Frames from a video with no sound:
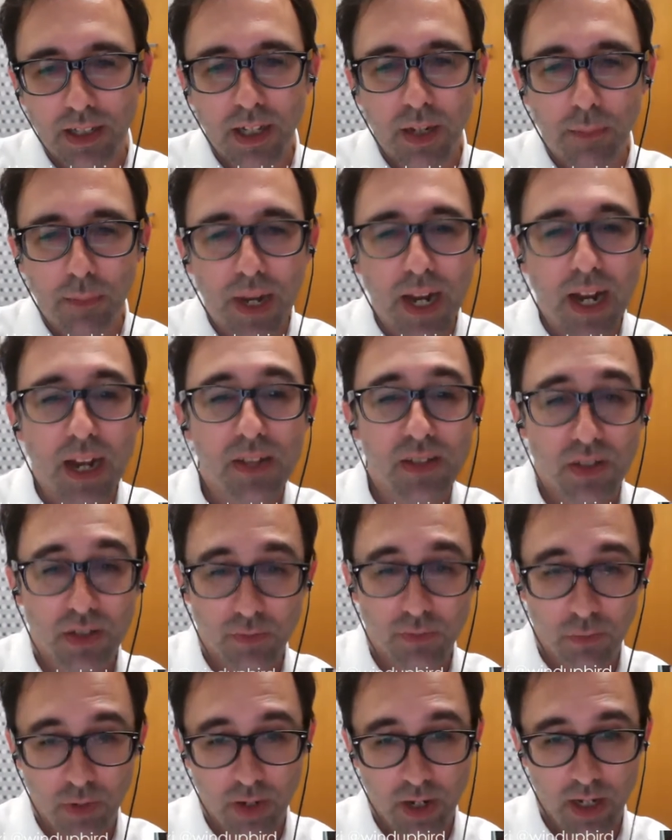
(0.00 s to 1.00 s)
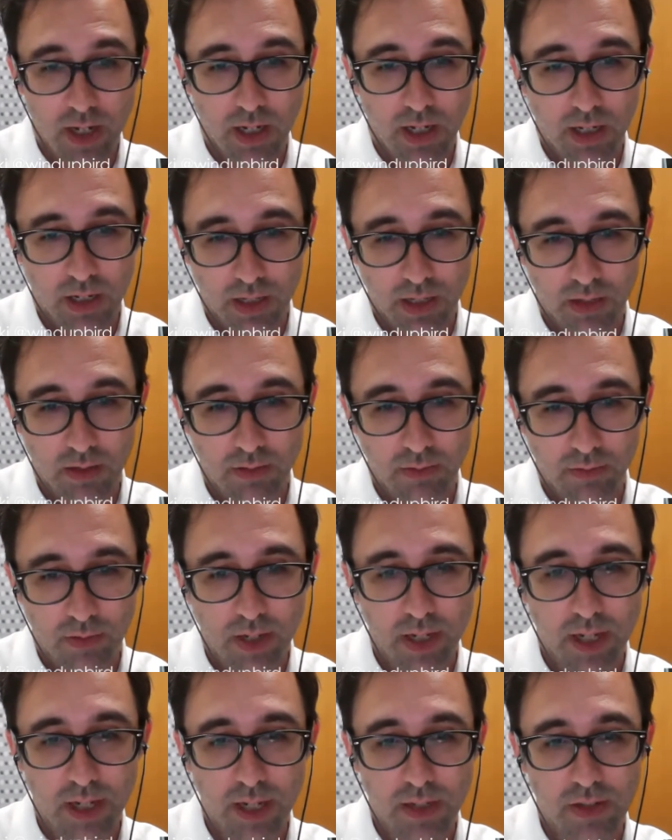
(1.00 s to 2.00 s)
in a positive way,
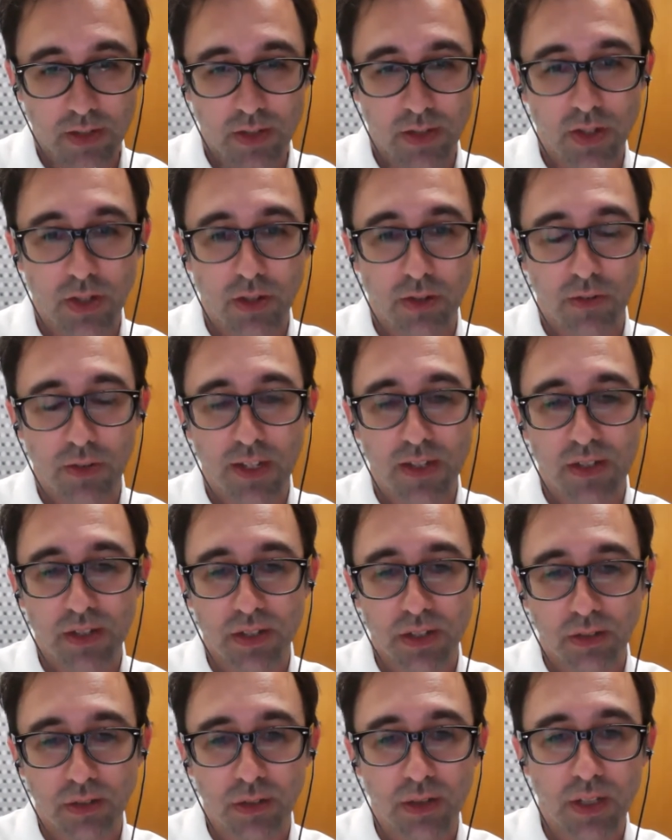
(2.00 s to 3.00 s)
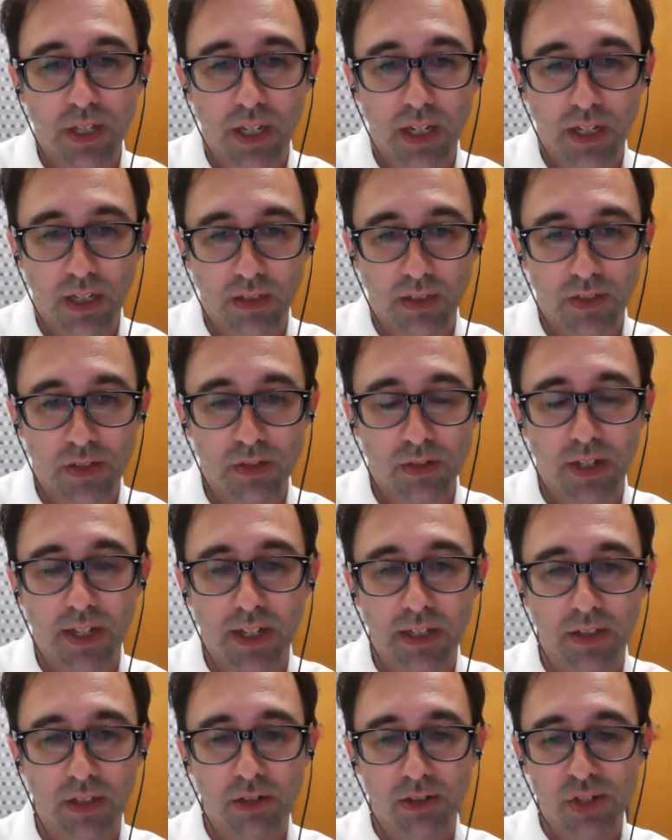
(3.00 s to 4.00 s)
right? So that's another thing. So
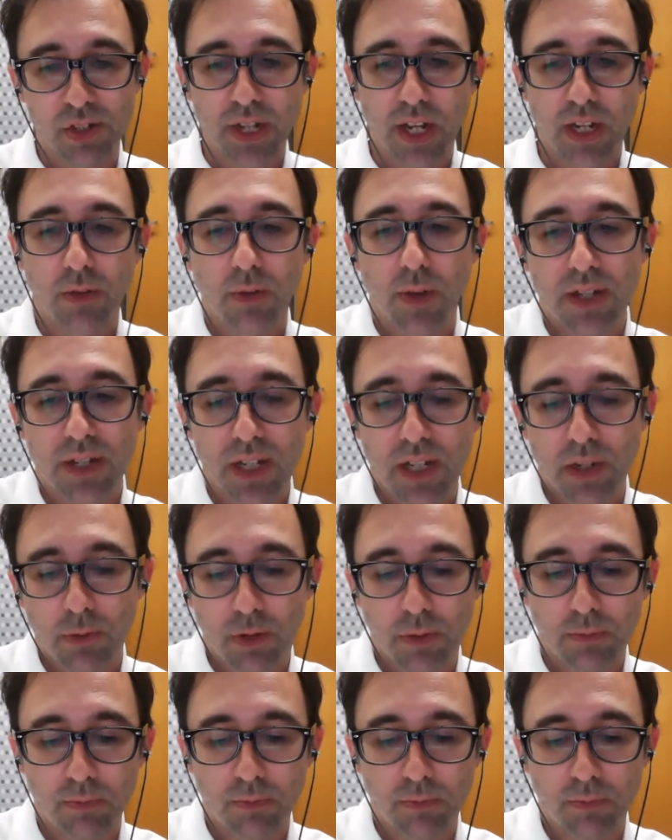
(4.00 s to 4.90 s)
like there's shadow IT where